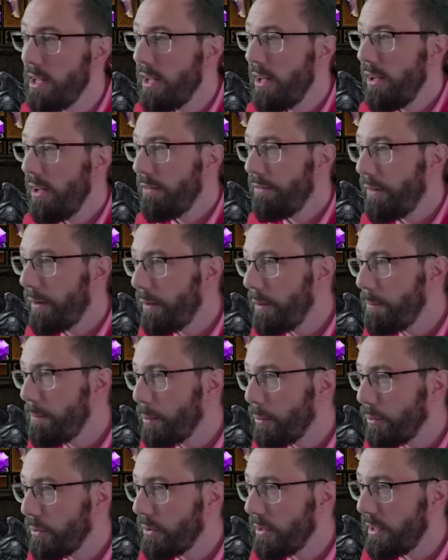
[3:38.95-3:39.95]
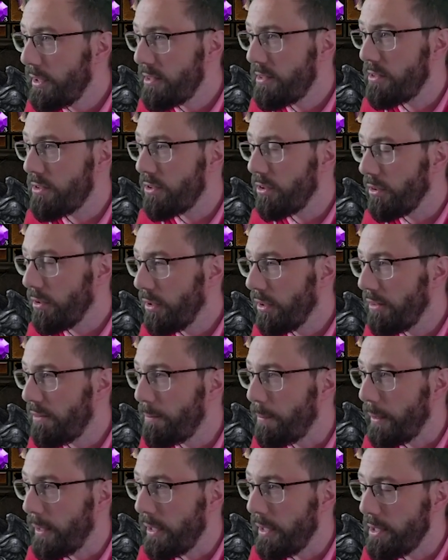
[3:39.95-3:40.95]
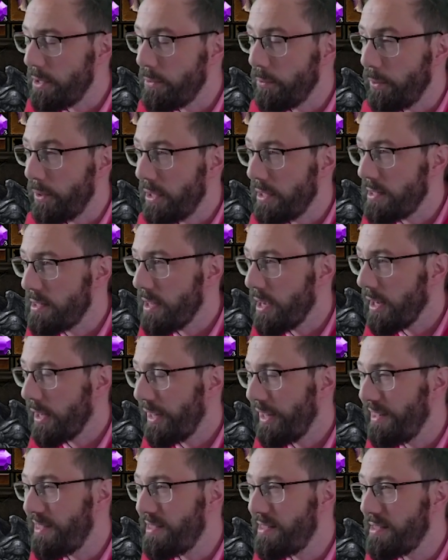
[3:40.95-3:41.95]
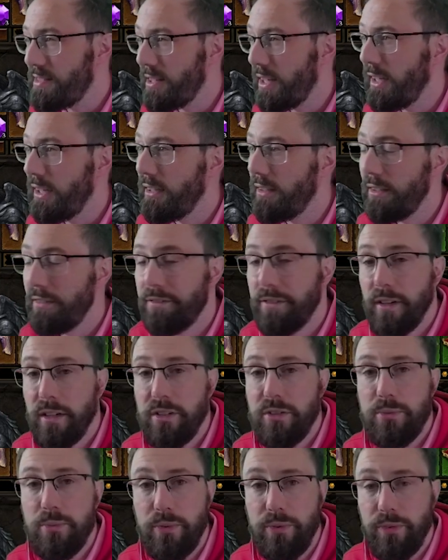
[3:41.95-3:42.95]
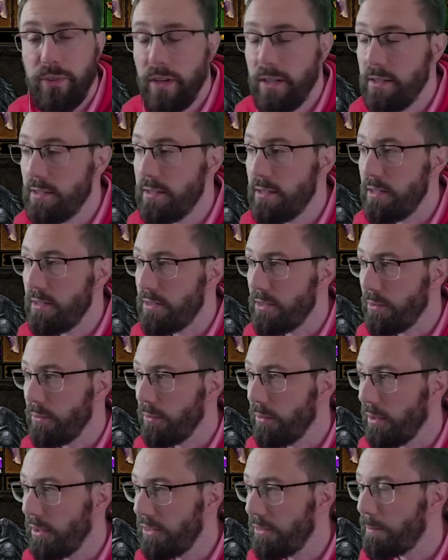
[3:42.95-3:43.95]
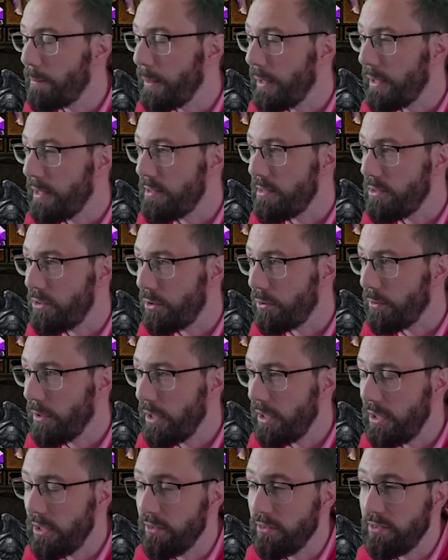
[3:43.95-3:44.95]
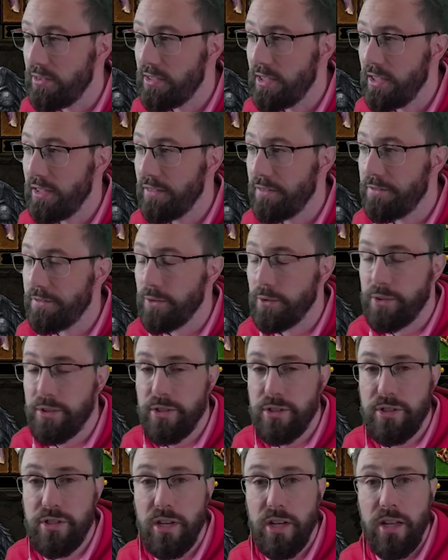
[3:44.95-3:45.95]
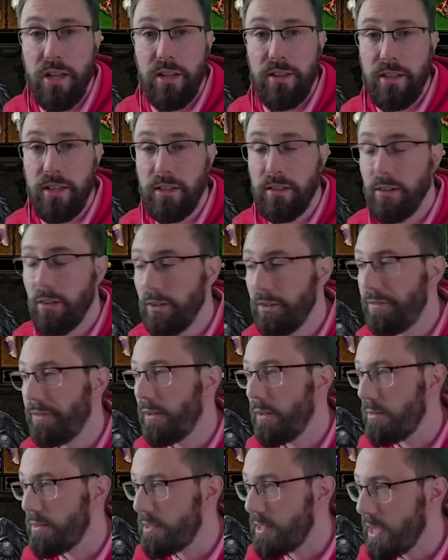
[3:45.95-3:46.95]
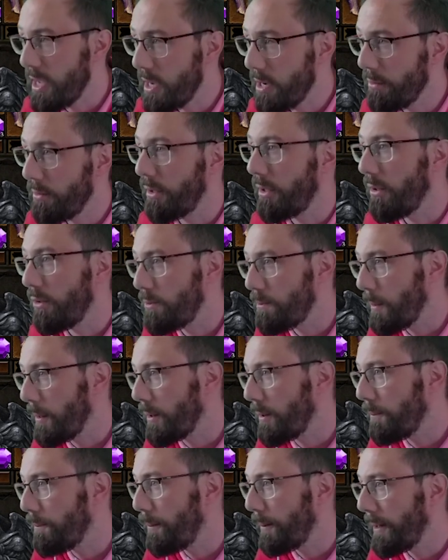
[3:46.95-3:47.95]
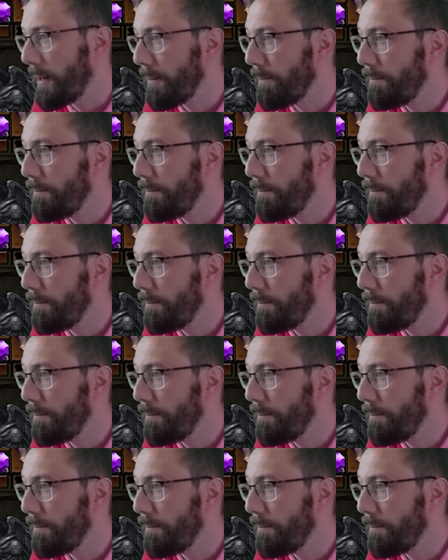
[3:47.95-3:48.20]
Very importantly, this has got life per hit. We attack insanely fast with Frenzy, so life per hit is great. You'll see in the footage, the life goes down, it goes back up again.